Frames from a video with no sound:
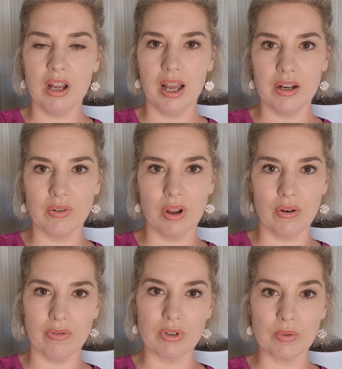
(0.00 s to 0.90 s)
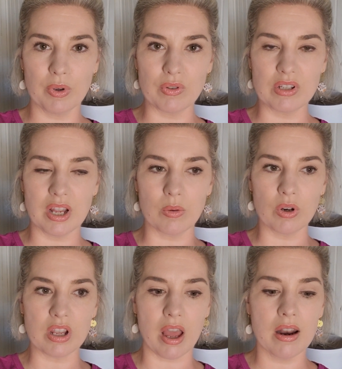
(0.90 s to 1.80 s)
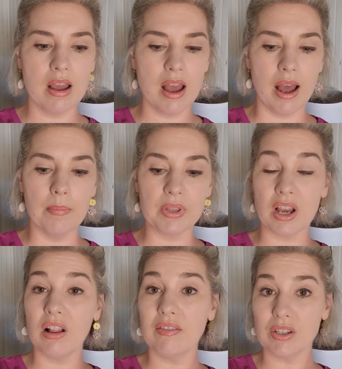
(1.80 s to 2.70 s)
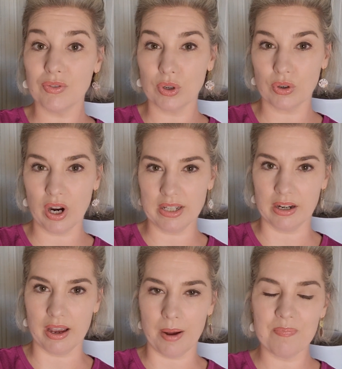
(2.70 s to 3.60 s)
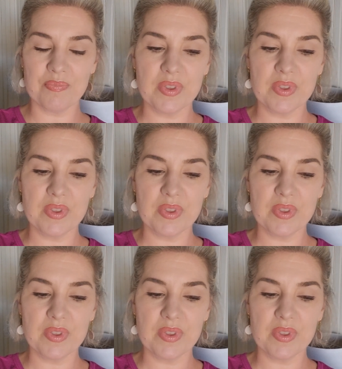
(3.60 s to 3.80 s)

I don't know if we're supposed to say the word yet, um, but they all have different criteria.